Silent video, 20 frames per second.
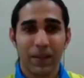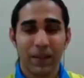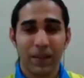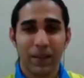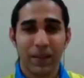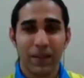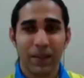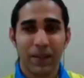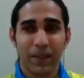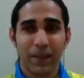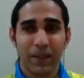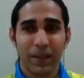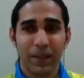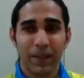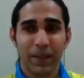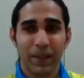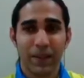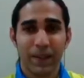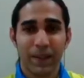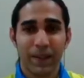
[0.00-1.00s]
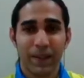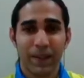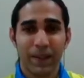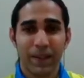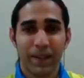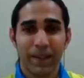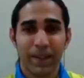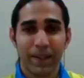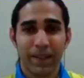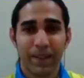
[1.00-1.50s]

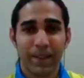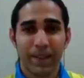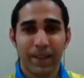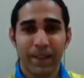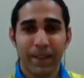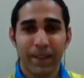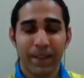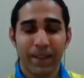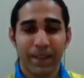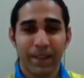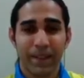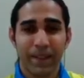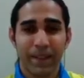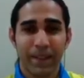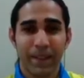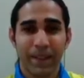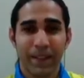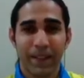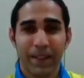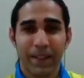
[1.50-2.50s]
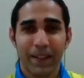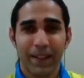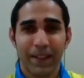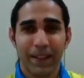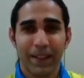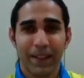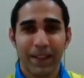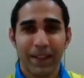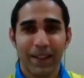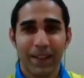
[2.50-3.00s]

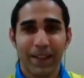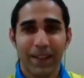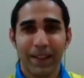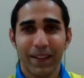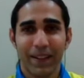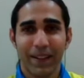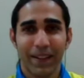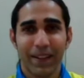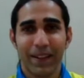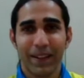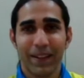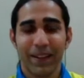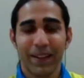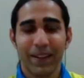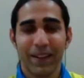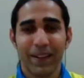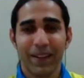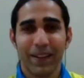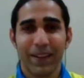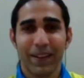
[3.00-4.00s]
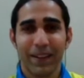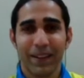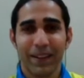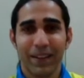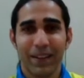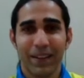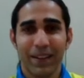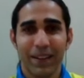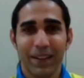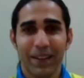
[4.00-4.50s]

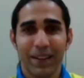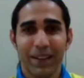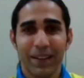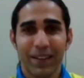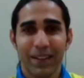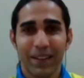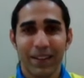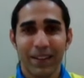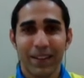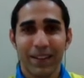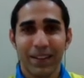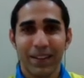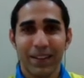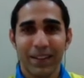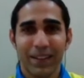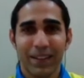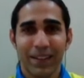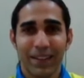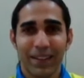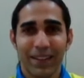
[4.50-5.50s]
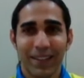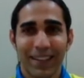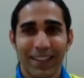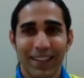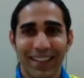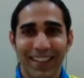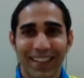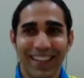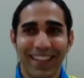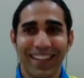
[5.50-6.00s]

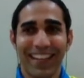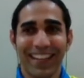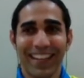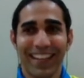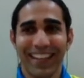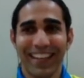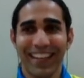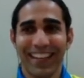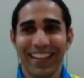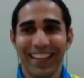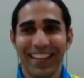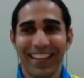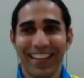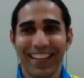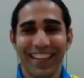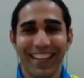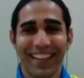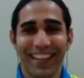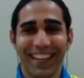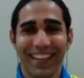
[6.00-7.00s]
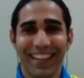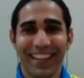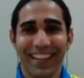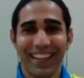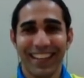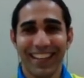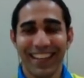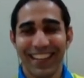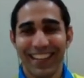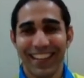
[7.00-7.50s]

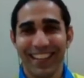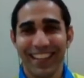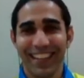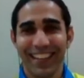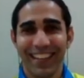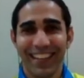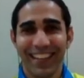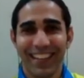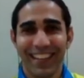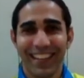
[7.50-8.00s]
No words are spoken by the person on screen.